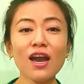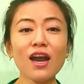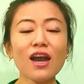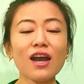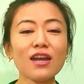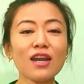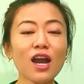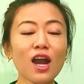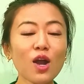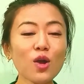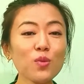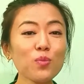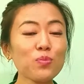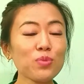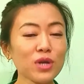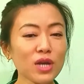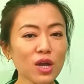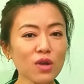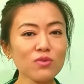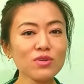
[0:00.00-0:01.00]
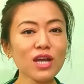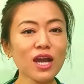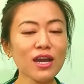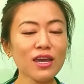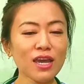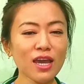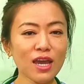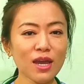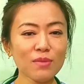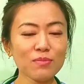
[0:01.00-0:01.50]
and how proud I
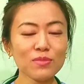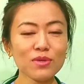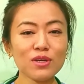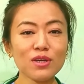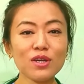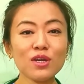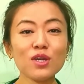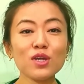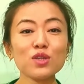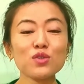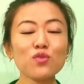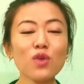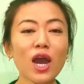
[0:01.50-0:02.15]
am to